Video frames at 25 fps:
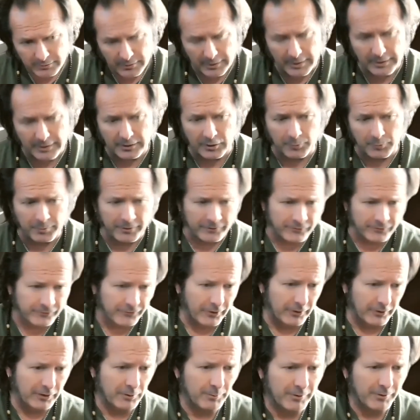incubus,
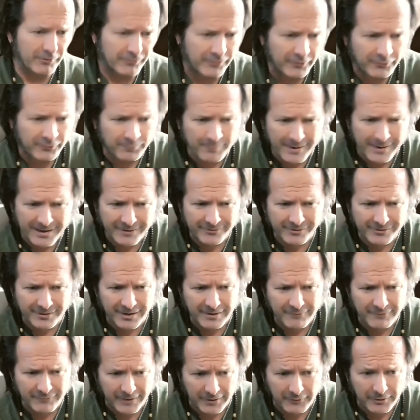succubus. This makes it
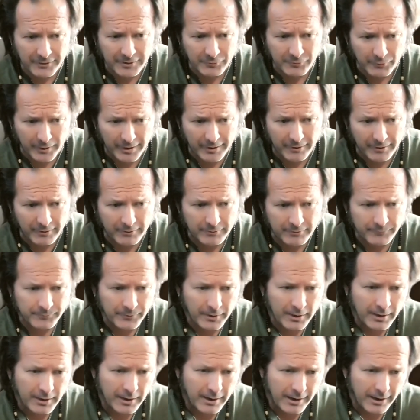a very
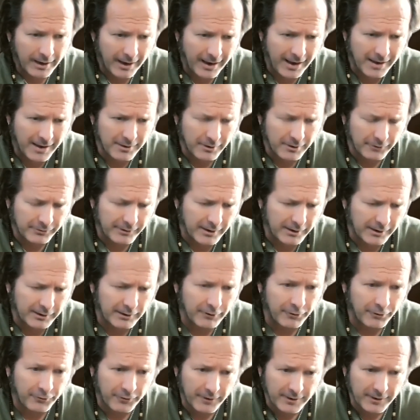rare and
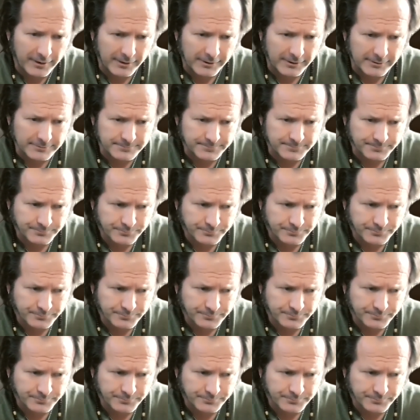unlucky thing.